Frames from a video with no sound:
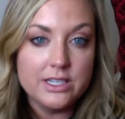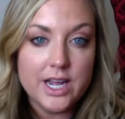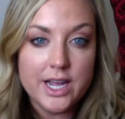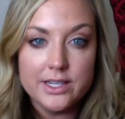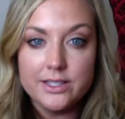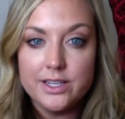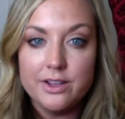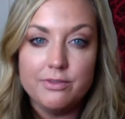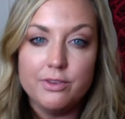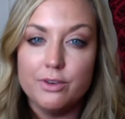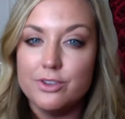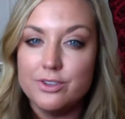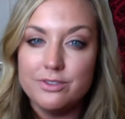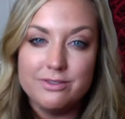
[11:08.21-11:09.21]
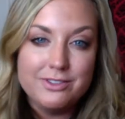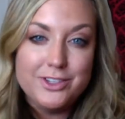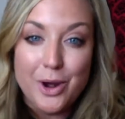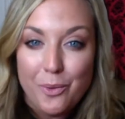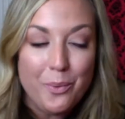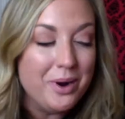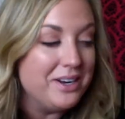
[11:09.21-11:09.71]
nice if you
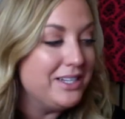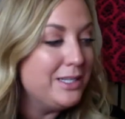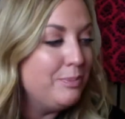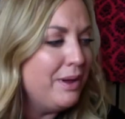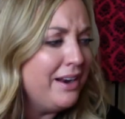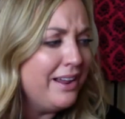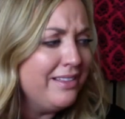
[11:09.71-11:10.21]
don't want to spend.